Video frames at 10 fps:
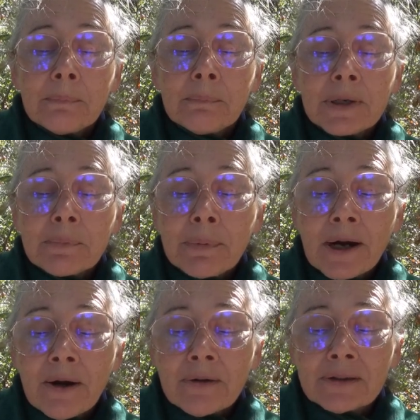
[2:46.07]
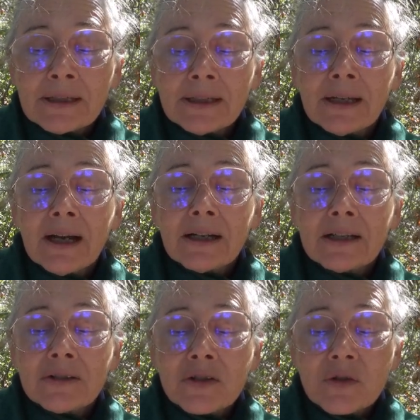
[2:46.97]
but apparently a
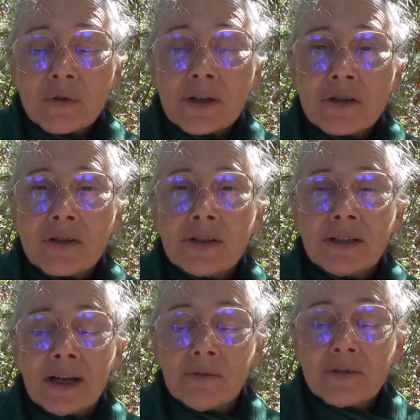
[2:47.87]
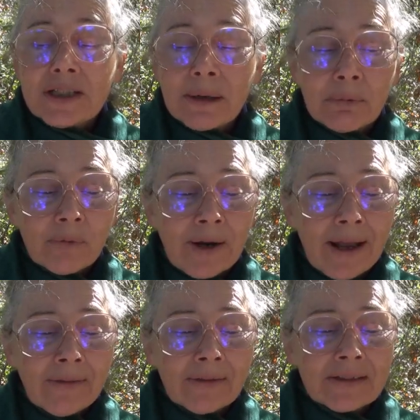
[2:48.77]
constriction of
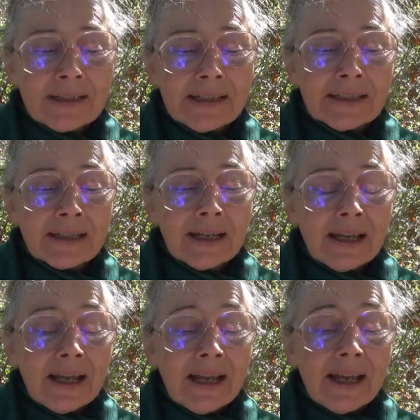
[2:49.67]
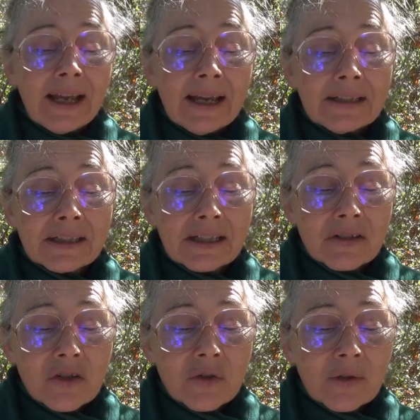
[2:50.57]
temporality and a
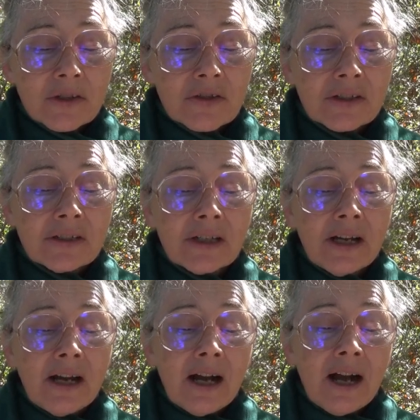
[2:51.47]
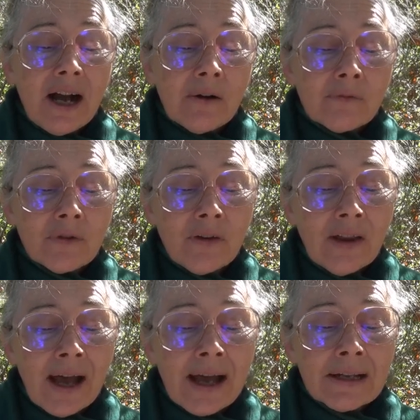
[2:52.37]
constriction of
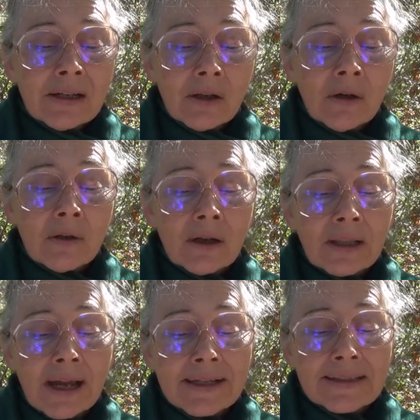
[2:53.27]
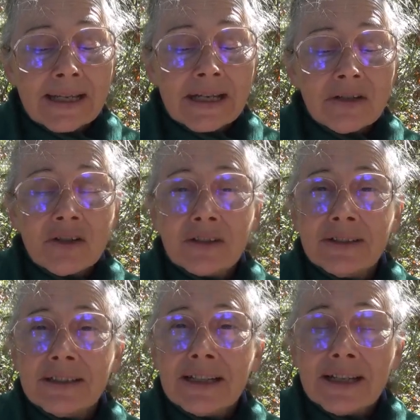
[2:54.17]
non
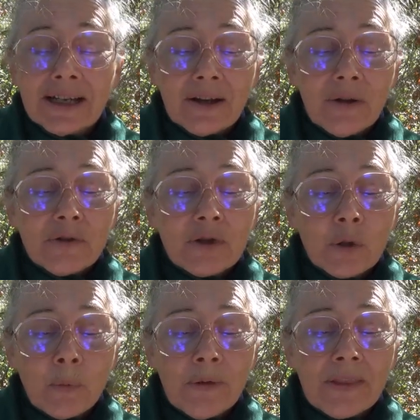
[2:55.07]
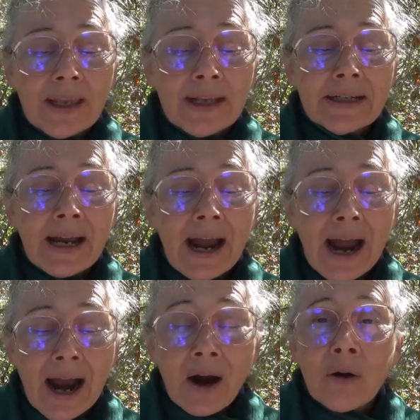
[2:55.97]
localization to within
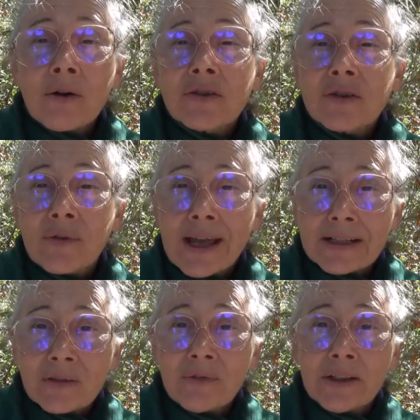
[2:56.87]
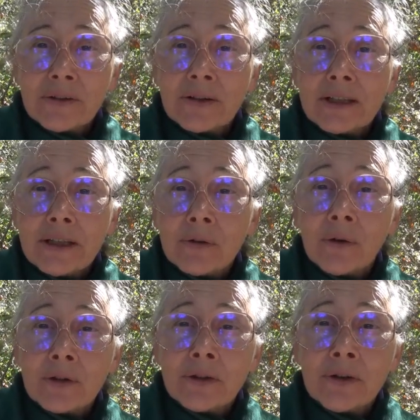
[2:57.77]
our stratosphere here
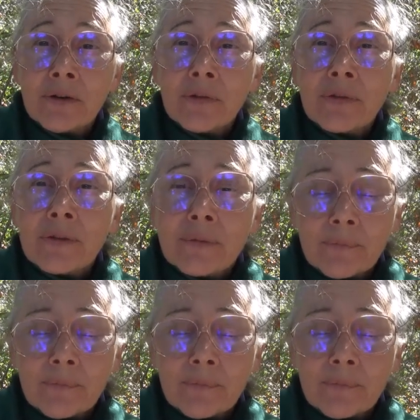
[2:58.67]
on Earth.